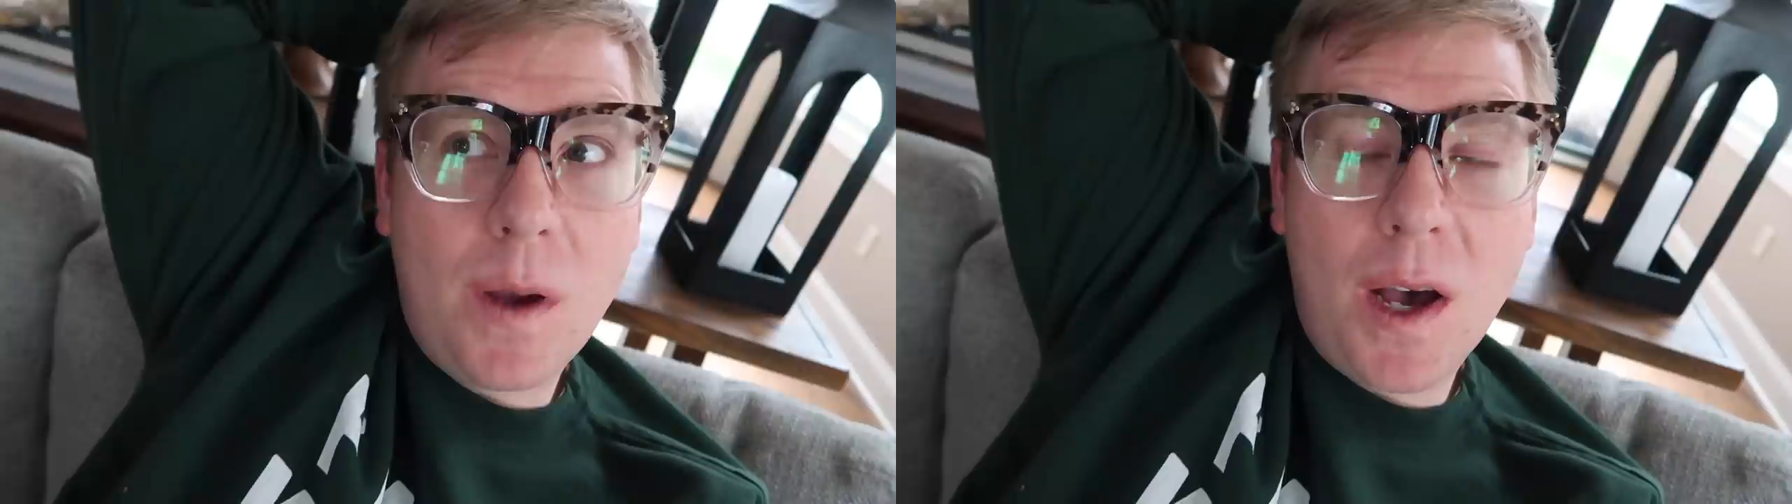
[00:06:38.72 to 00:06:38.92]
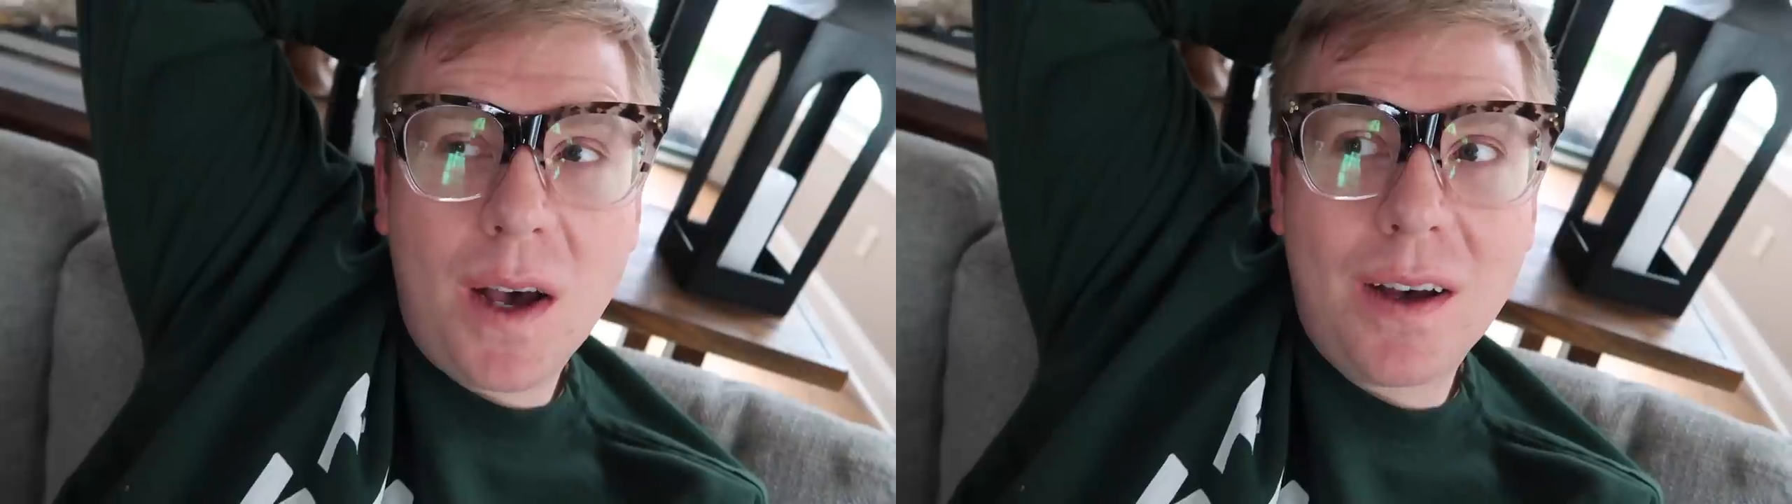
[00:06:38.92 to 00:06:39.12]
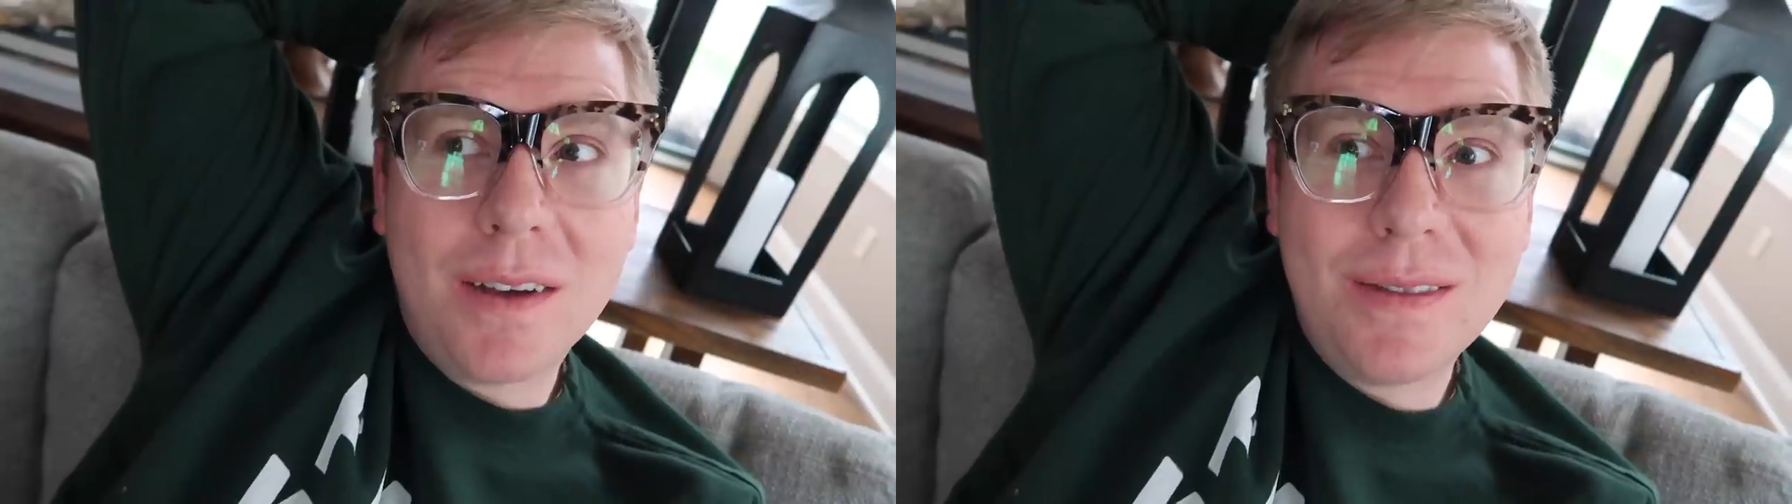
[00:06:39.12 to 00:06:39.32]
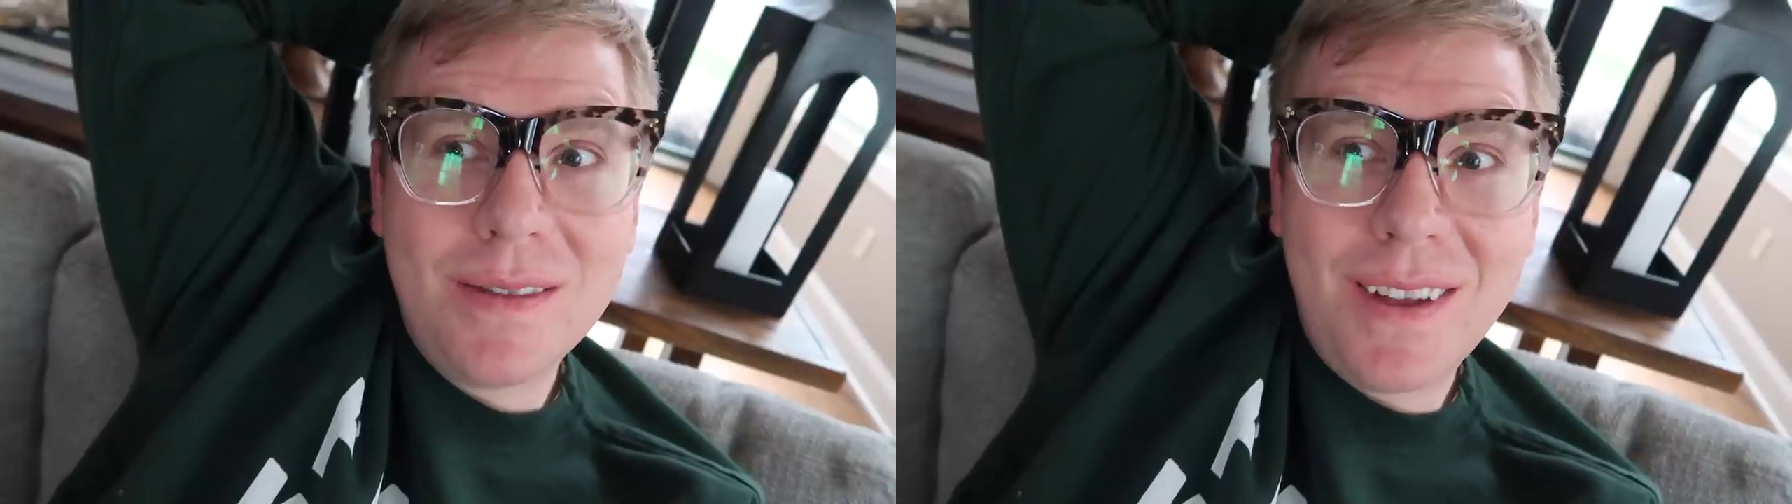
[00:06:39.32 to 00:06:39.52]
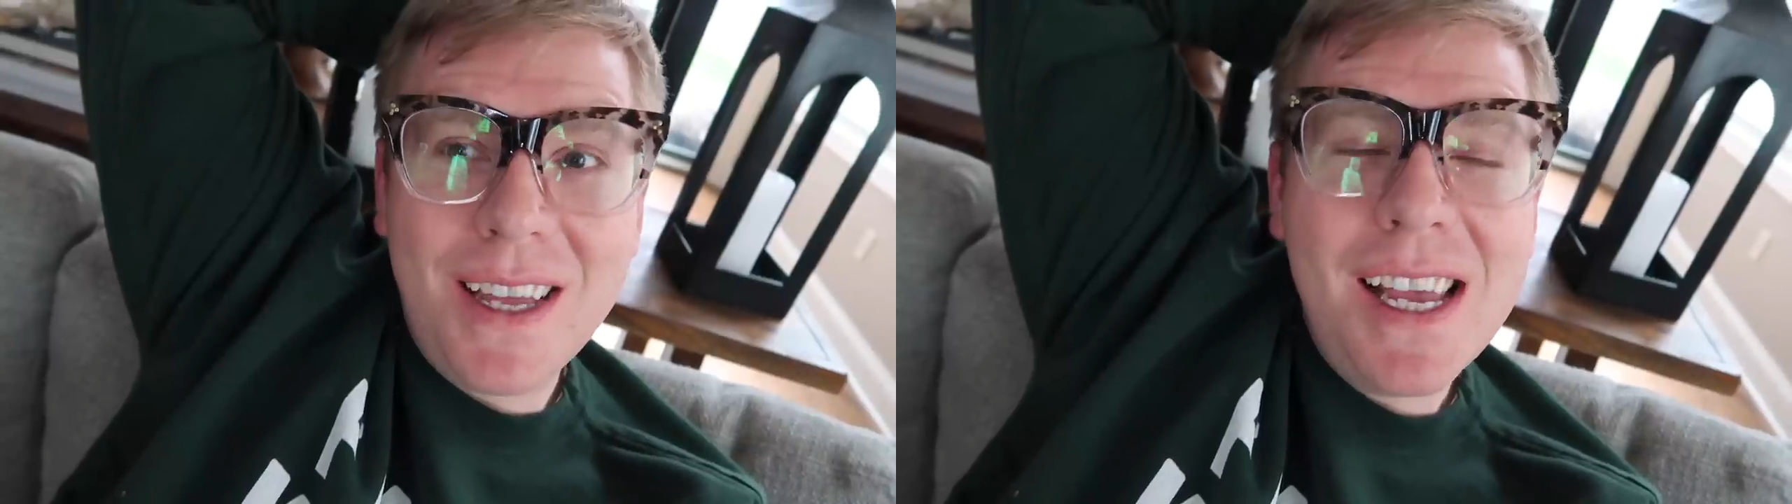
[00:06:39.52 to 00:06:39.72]
uh
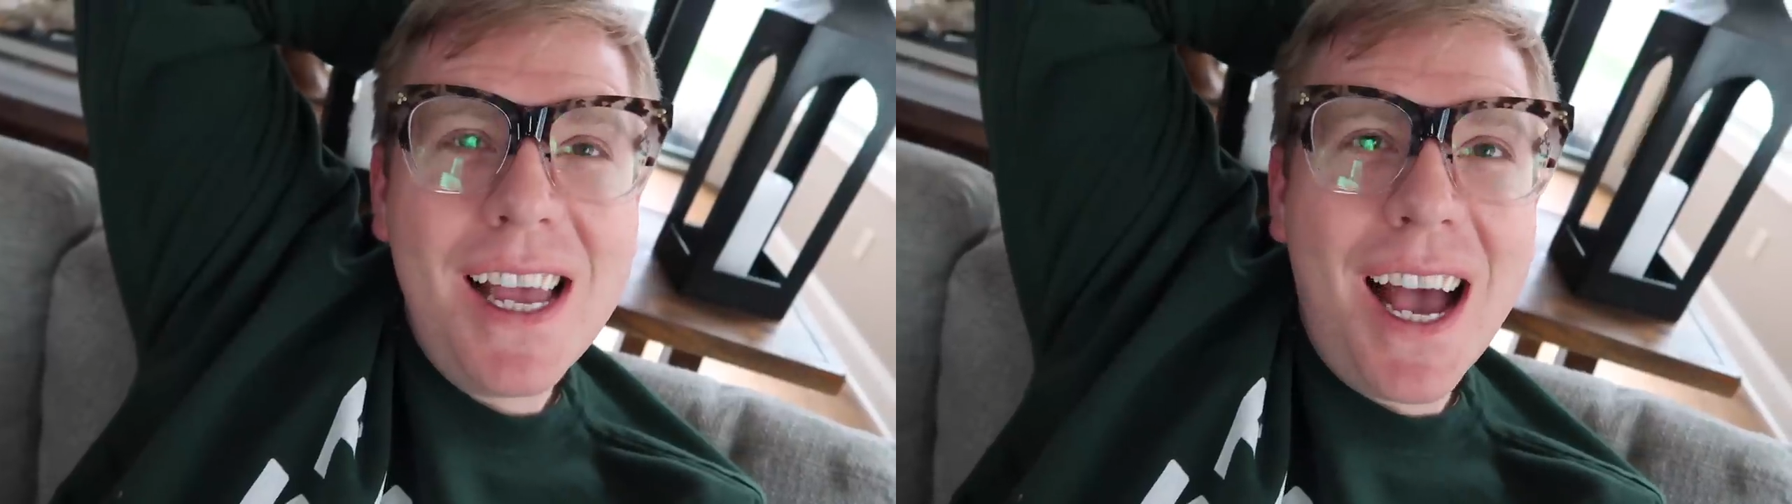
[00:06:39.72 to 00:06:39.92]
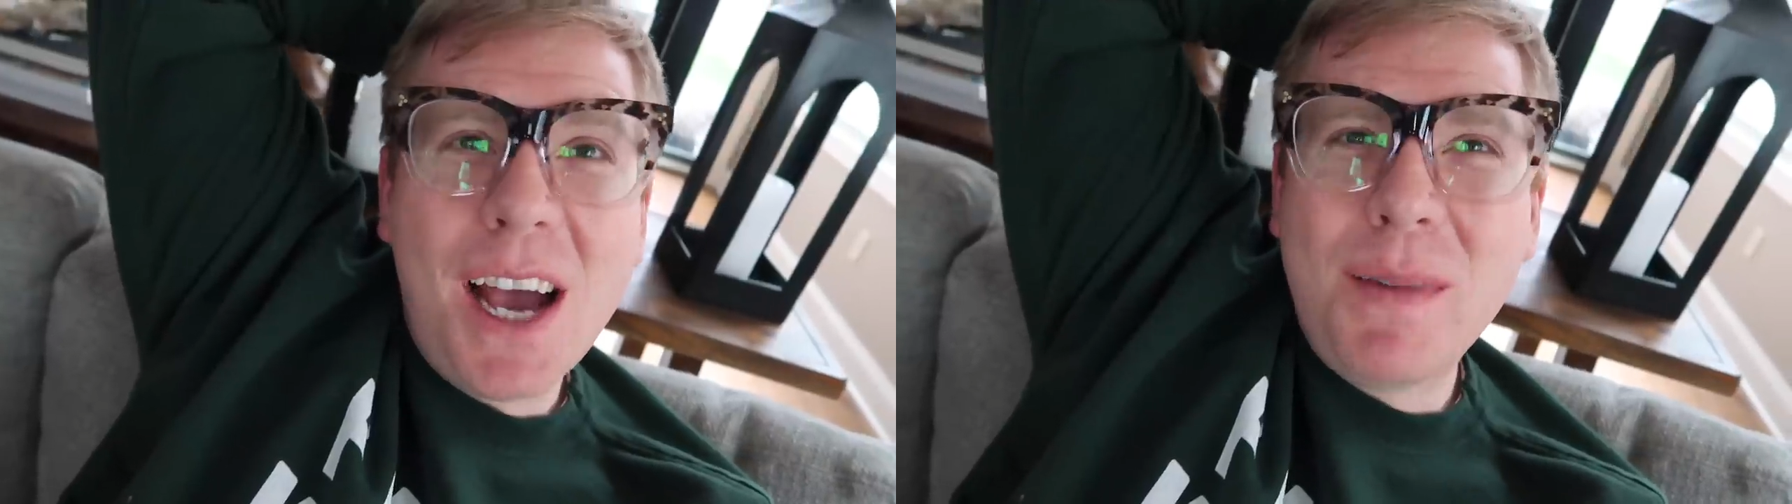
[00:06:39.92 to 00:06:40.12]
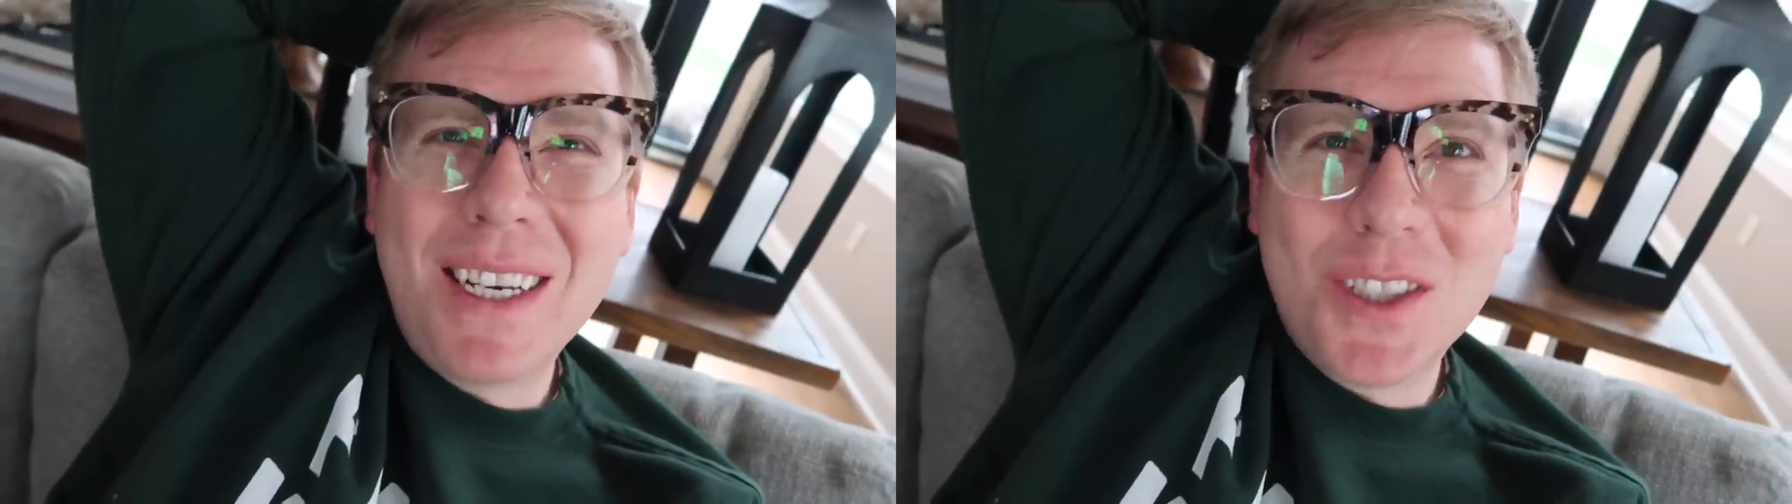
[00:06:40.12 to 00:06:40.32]
I mean,